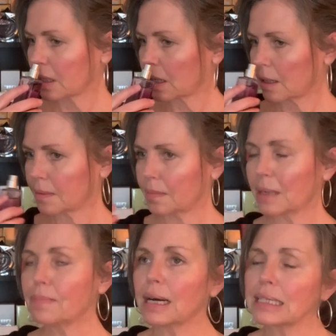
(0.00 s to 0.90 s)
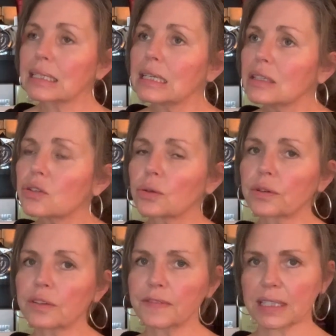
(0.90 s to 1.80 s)
um, musky
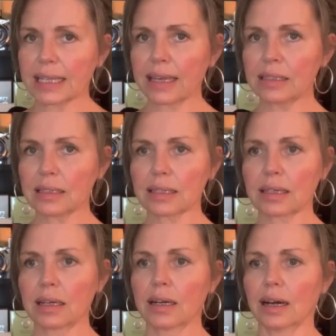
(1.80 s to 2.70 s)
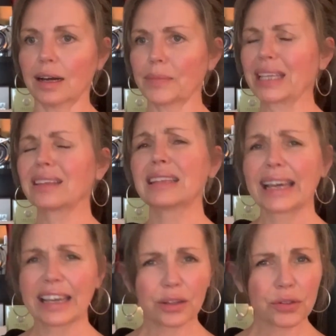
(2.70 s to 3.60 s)
sort of scent. Um, it
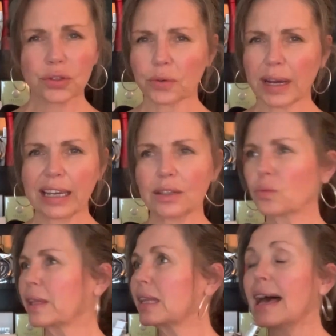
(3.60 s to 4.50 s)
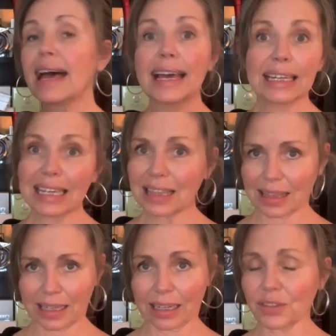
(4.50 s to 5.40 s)
layers great with
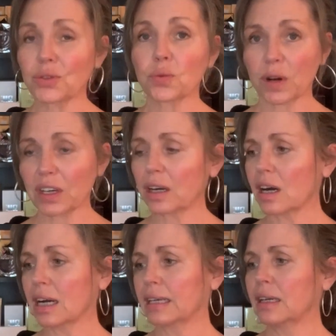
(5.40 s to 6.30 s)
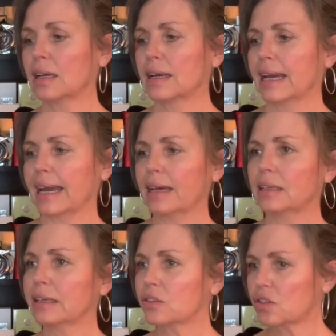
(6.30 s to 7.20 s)
anything, I swear to God,
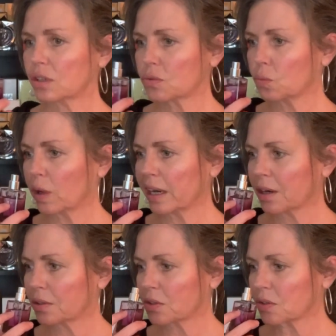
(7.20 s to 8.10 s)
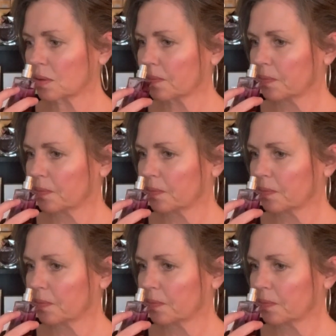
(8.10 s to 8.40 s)
and it just wears